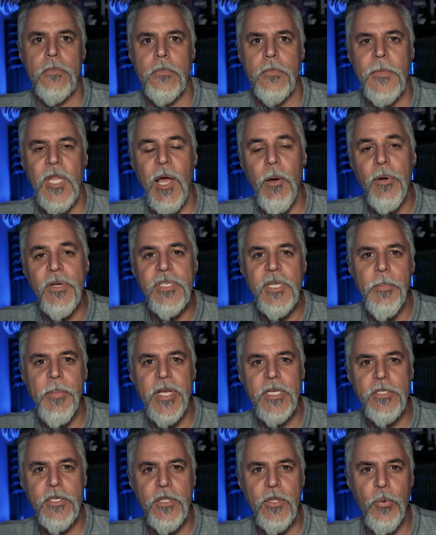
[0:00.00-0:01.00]
Now, as I
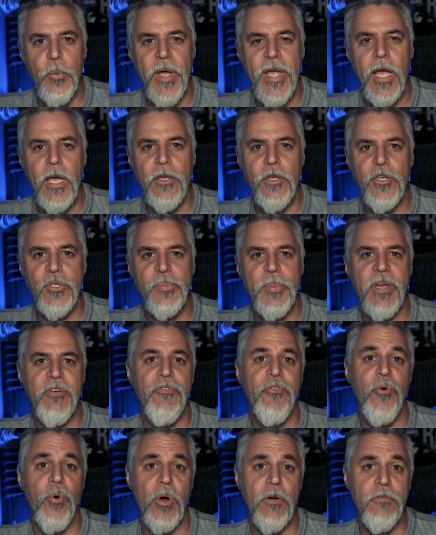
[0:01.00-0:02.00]
mentioned, the way I use my
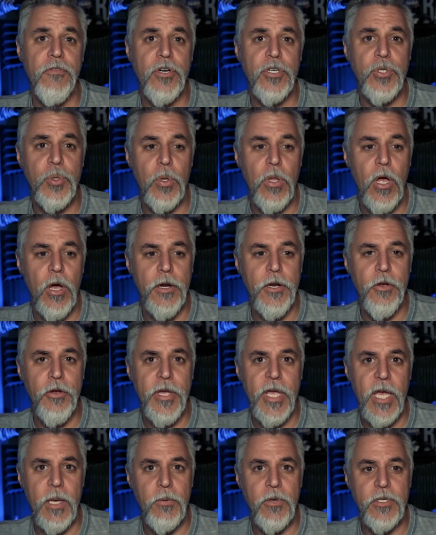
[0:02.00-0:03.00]
4 virtual audio
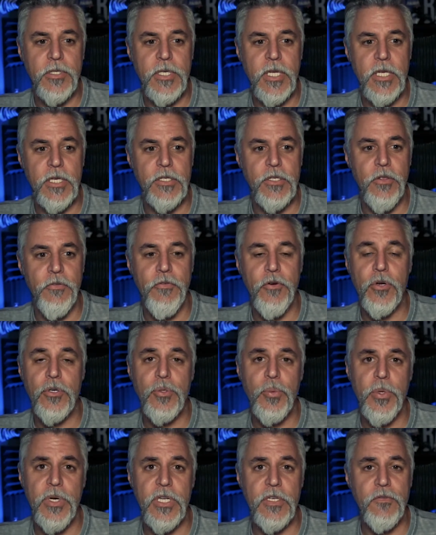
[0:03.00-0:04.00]
cables is the
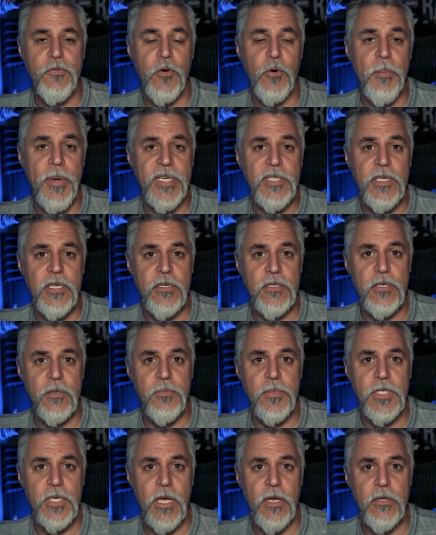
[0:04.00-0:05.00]
first one is for my system
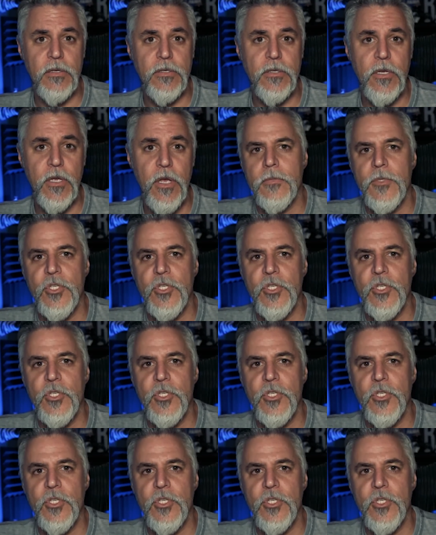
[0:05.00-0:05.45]
sounds.